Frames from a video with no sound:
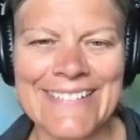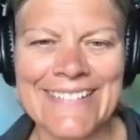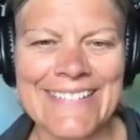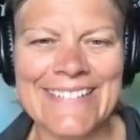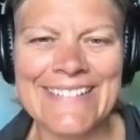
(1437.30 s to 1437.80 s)

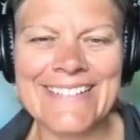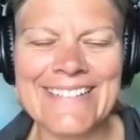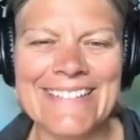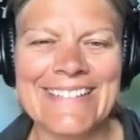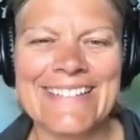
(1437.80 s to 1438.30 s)

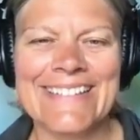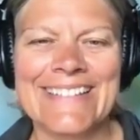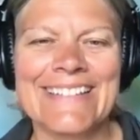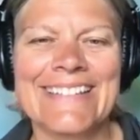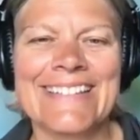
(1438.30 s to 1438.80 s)

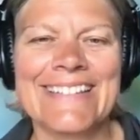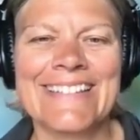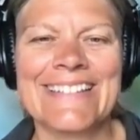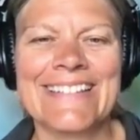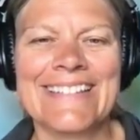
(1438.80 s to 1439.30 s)

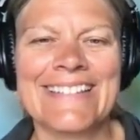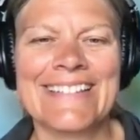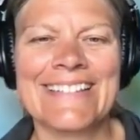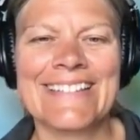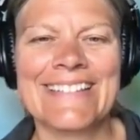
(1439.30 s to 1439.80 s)

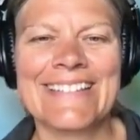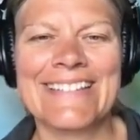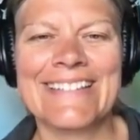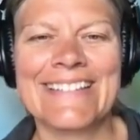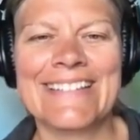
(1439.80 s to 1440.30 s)

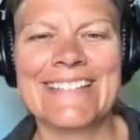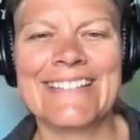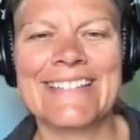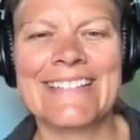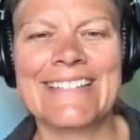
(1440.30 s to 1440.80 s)

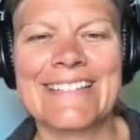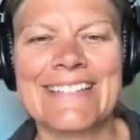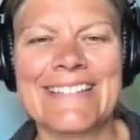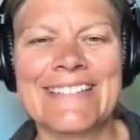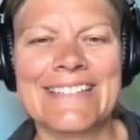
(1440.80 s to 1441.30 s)

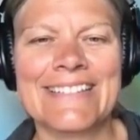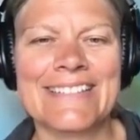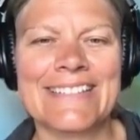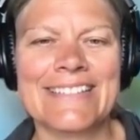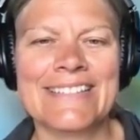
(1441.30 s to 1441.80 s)

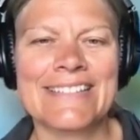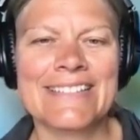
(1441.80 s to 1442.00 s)
No words are spoken by the person on screen.